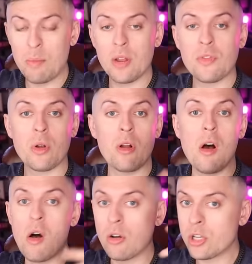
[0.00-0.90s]
but if you're at
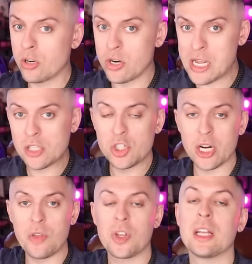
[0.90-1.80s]
all curious,
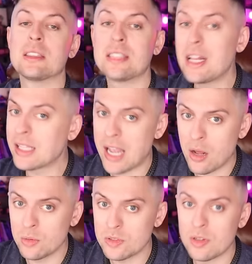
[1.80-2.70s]
check out the consent
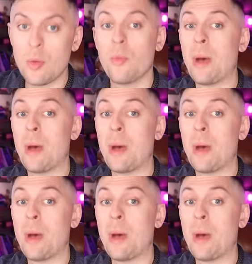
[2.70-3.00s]
counts